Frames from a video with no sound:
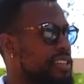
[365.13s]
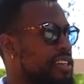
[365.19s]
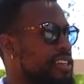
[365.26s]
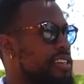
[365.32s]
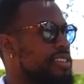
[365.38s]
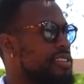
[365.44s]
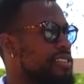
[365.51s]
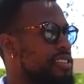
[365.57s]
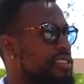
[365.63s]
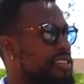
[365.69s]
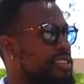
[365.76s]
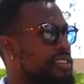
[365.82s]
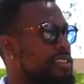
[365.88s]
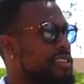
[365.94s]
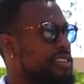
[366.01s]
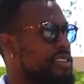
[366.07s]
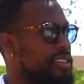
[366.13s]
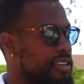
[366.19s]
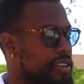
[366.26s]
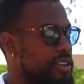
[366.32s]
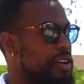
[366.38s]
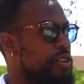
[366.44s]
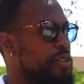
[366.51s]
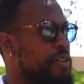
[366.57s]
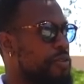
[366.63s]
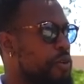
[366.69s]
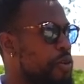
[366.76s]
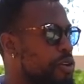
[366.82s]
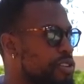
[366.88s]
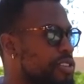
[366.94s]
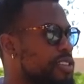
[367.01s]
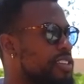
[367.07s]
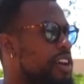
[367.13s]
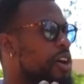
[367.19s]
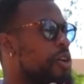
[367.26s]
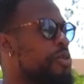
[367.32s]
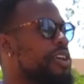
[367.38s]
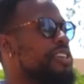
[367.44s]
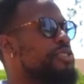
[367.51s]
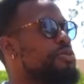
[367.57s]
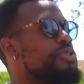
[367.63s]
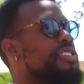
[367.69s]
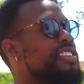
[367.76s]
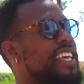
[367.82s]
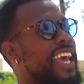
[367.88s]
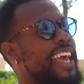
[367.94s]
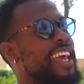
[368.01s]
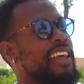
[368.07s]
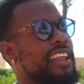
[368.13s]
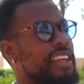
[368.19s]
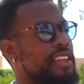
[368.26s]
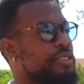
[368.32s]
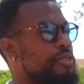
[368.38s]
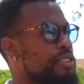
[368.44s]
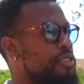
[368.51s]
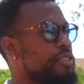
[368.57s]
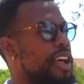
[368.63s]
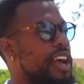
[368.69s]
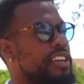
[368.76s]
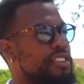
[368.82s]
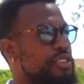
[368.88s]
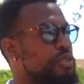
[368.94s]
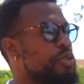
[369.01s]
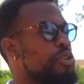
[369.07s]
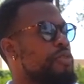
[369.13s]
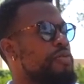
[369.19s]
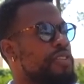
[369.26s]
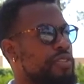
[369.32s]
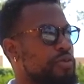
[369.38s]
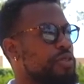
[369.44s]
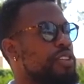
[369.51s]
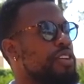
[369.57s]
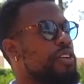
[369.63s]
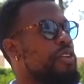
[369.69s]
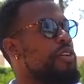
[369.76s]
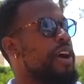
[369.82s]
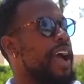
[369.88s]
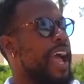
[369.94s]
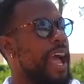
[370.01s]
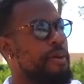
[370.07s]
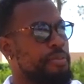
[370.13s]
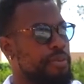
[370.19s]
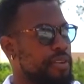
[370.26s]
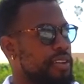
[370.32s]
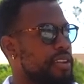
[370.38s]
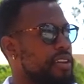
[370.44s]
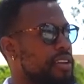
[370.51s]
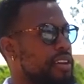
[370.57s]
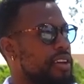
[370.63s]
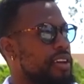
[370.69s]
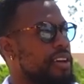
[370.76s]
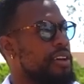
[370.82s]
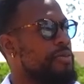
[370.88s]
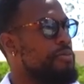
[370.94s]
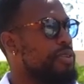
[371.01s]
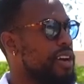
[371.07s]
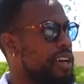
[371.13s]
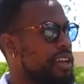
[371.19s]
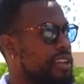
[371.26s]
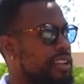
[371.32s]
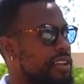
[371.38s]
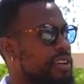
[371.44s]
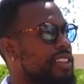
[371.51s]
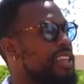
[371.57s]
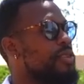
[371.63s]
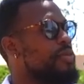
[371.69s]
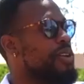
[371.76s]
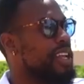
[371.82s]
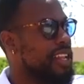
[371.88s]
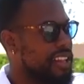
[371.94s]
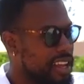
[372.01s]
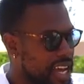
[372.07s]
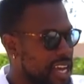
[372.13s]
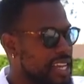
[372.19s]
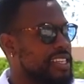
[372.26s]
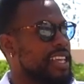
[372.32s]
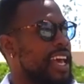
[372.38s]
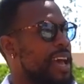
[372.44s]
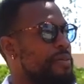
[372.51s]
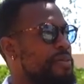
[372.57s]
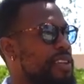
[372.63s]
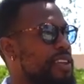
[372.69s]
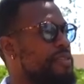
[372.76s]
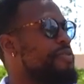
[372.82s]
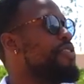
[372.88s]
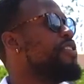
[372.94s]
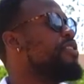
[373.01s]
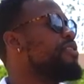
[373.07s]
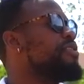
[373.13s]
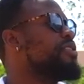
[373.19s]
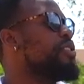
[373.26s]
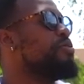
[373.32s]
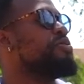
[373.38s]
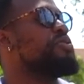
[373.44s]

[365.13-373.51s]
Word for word: this? You know, of course, it's always you say it and you, you're not sure if it's really going to happen. But then when it does happen, it feels so